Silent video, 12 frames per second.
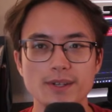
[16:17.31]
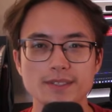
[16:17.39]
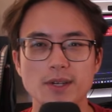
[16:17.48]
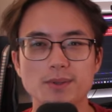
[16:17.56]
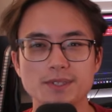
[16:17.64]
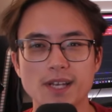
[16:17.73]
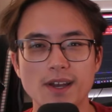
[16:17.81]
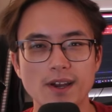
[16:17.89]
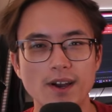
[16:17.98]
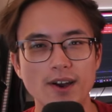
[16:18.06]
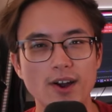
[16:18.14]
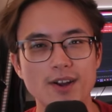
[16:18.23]
because those
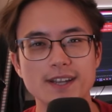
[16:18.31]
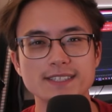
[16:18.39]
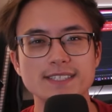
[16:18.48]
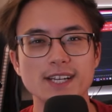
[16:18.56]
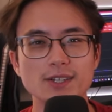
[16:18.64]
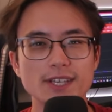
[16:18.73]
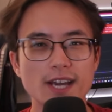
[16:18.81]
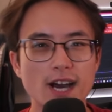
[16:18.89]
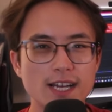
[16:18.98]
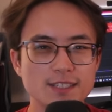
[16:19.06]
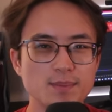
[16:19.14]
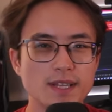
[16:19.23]
aren't necessarily
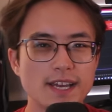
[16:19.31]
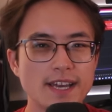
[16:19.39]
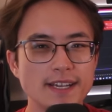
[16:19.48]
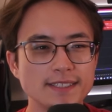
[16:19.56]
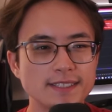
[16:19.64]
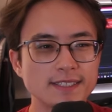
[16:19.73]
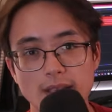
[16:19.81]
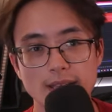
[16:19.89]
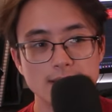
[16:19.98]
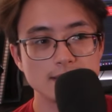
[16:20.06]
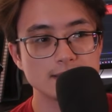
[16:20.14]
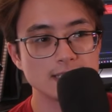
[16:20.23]
cosplays.
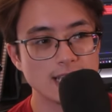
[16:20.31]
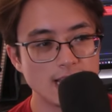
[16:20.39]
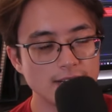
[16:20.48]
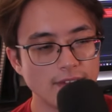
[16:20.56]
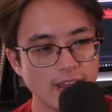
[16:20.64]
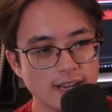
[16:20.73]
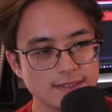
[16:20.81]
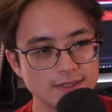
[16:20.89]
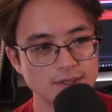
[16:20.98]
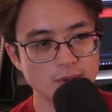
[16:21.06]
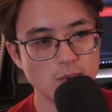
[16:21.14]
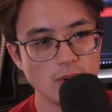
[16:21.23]
And to kind of
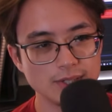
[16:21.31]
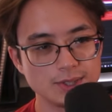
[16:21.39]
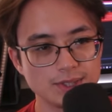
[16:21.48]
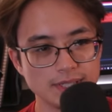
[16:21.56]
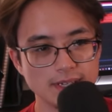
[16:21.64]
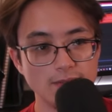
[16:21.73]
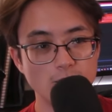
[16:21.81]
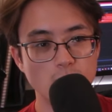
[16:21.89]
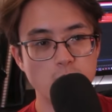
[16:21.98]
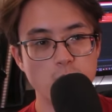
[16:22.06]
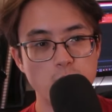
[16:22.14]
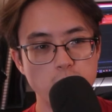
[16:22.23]
answer the question of,
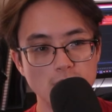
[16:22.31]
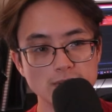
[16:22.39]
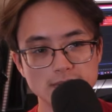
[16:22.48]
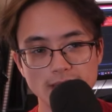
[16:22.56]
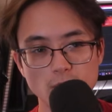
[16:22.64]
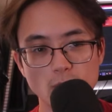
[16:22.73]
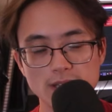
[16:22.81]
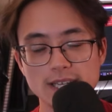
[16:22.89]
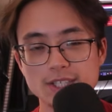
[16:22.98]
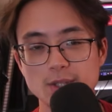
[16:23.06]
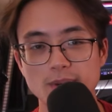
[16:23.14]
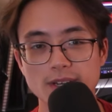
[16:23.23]
like, will
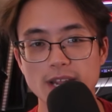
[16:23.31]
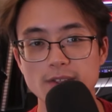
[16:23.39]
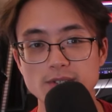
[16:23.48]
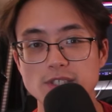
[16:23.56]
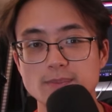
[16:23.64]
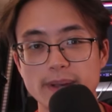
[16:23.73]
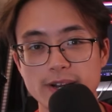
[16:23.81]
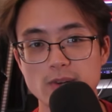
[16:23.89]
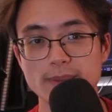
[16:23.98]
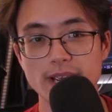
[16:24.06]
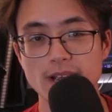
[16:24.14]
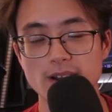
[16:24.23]
I do another
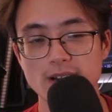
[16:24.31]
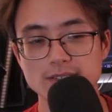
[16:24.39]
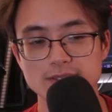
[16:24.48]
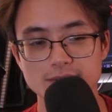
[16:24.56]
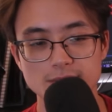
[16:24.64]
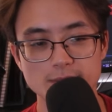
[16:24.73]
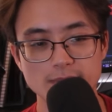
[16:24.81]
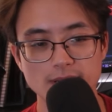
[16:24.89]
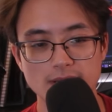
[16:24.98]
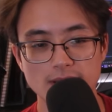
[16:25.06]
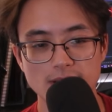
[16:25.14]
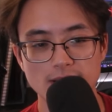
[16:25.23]
Spider-Man costume
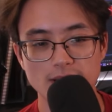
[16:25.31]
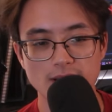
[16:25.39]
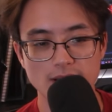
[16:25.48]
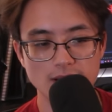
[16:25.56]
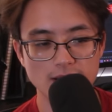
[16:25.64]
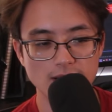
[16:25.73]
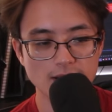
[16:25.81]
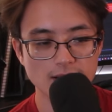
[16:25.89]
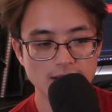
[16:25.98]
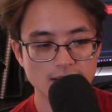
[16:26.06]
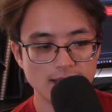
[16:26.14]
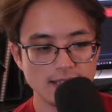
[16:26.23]

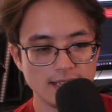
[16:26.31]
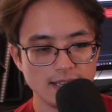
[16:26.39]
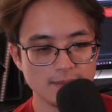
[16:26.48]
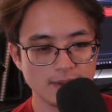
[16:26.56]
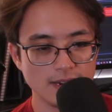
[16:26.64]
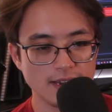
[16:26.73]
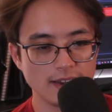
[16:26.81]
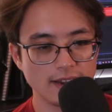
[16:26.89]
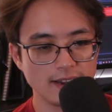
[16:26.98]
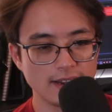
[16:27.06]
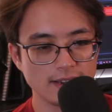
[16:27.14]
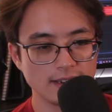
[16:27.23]
in
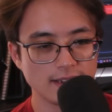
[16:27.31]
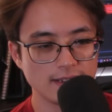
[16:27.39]
my